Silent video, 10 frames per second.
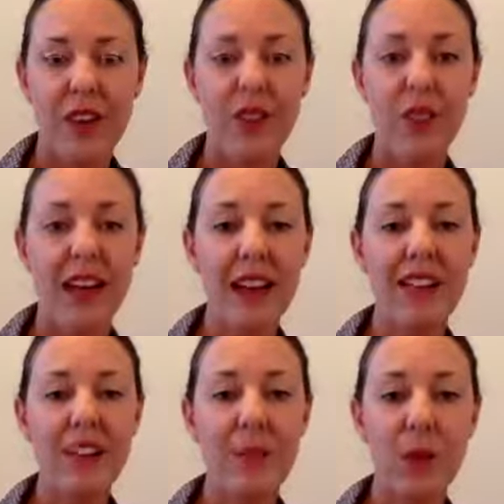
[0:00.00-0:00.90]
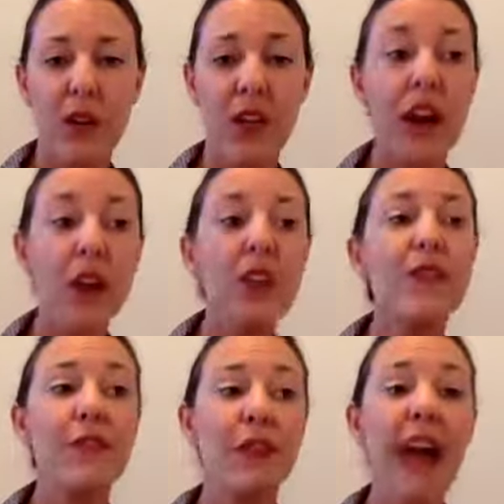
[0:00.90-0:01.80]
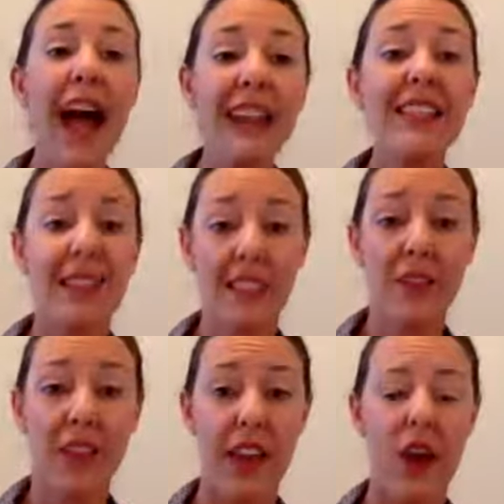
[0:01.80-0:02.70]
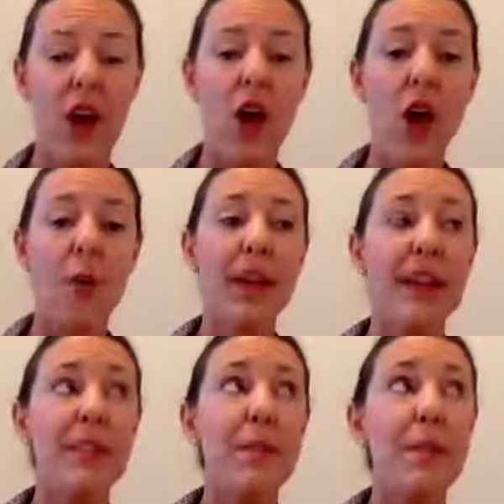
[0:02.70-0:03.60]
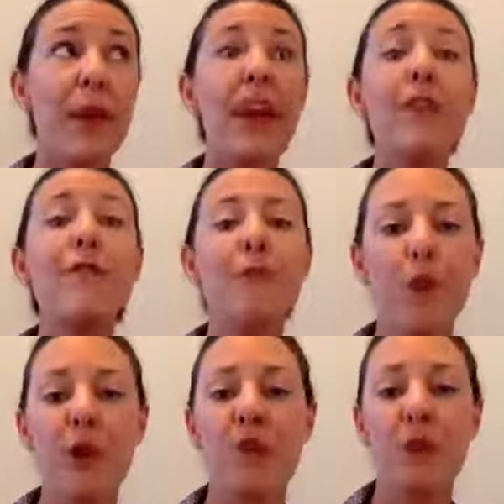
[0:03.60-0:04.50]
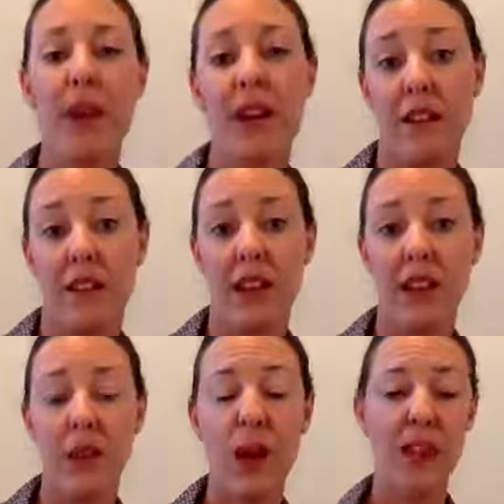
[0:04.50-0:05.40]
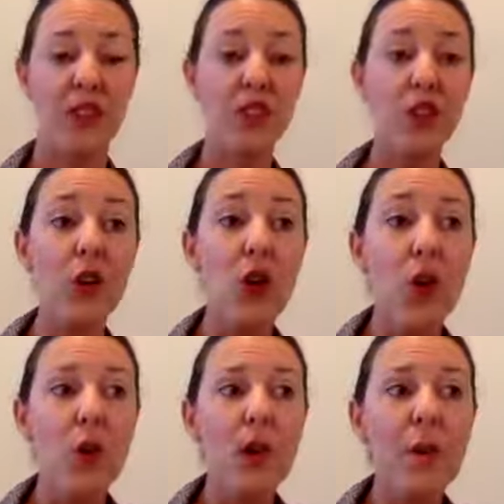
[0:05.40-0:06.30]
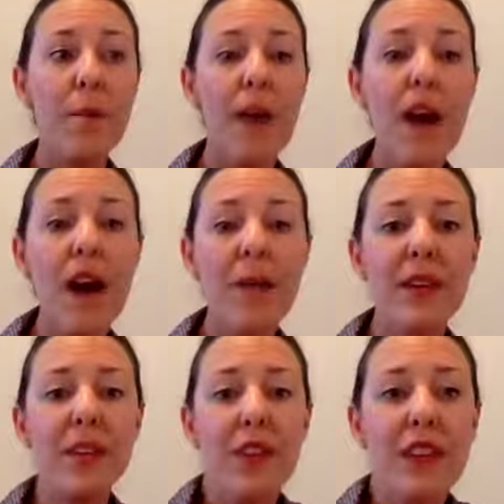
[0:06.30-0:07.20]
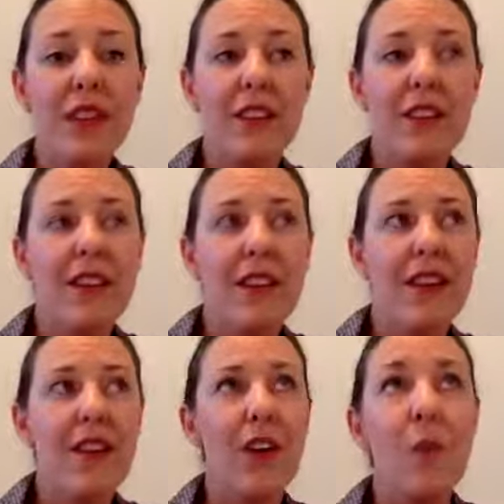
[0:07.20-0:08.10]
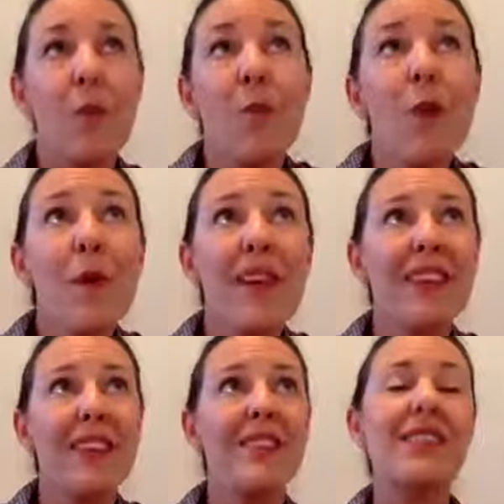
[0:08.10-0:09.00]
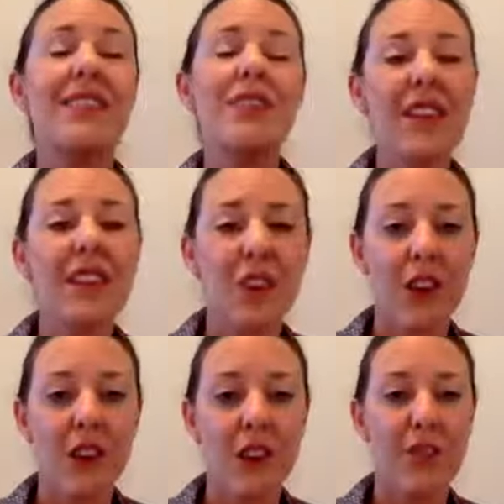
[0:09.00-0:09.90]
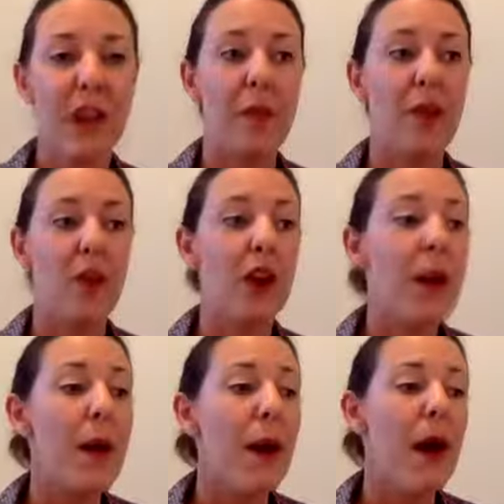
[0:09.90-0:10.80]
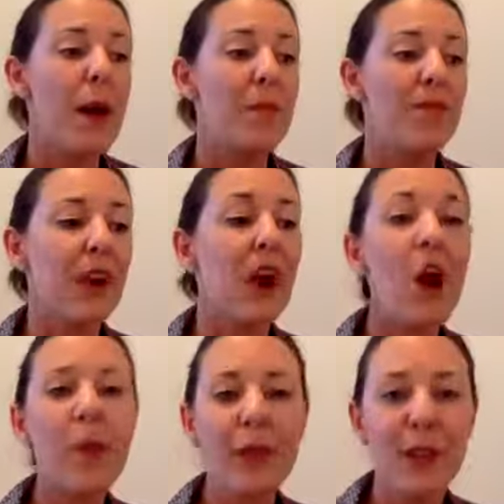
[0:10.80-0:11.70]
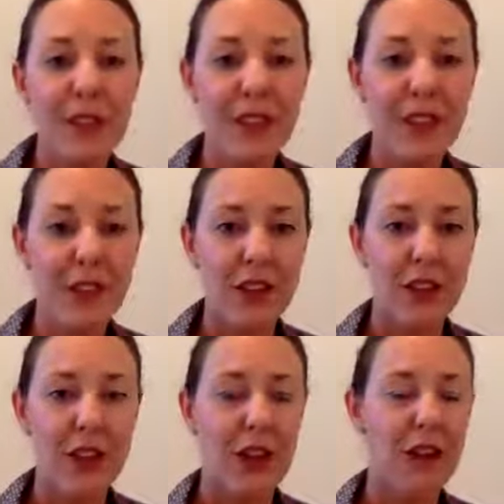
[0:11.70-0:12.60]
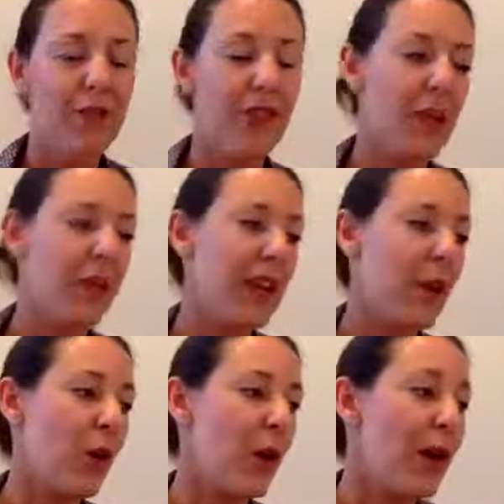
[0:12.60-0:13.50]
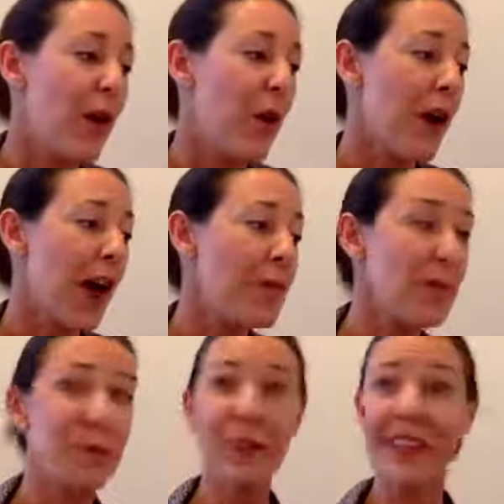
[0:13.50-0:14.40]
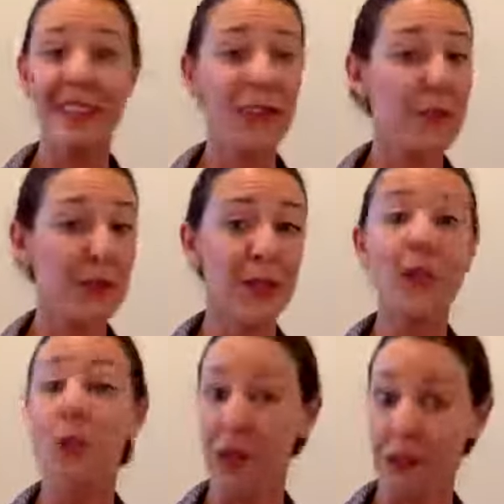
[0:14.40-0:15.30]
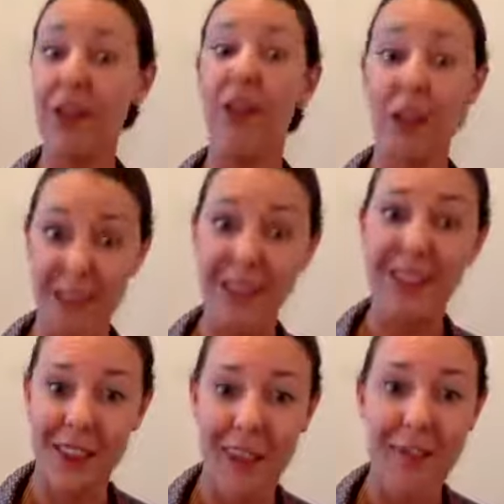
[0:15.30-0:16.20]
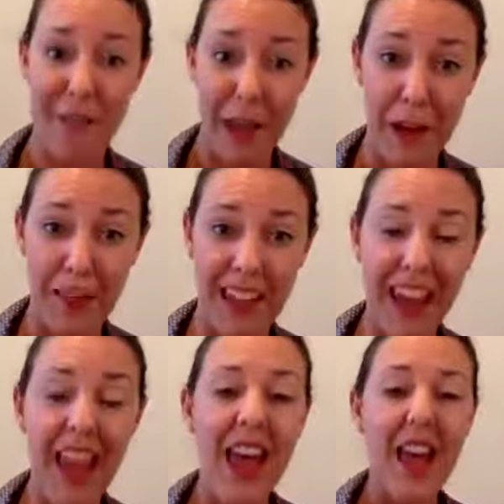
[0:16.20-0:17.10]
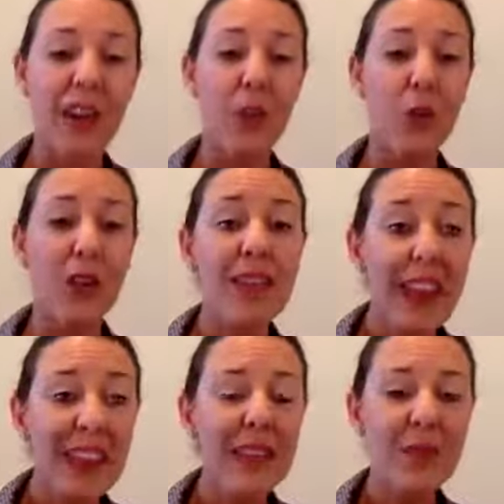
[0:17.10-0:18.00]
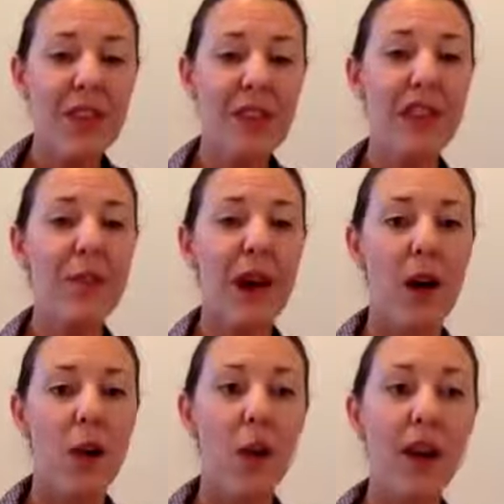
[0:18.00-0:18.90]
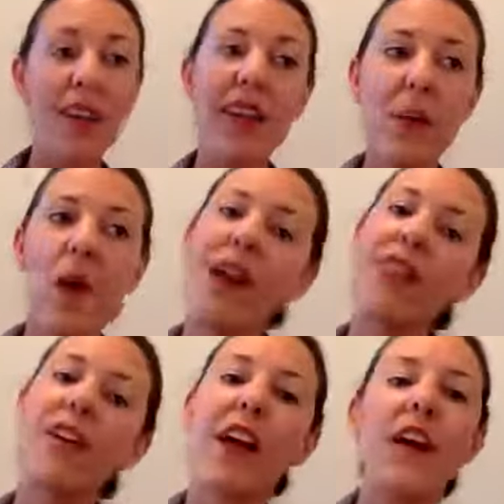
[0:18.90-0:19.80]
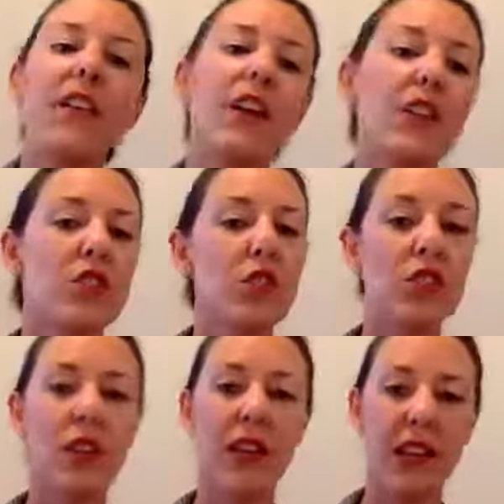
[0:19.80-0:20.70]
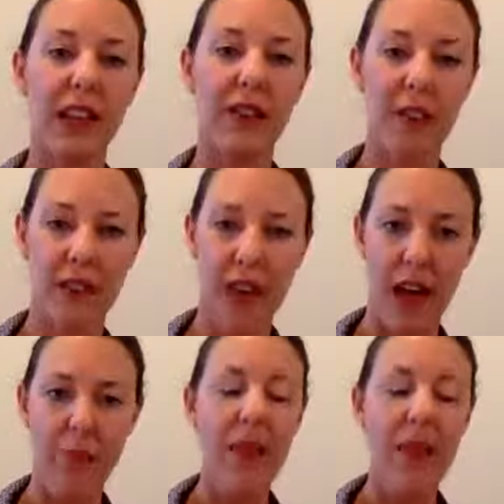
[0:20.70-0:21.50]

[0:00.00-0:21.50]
So that's important, not only for the access of care, but as an informed parent as well. And so when a mom or a woman is considering starting a family, or a couple are considering starting a family, or have been placed in the position where they're going to start a family, we'd like them to think about, what do they want their healthcare to look like for them?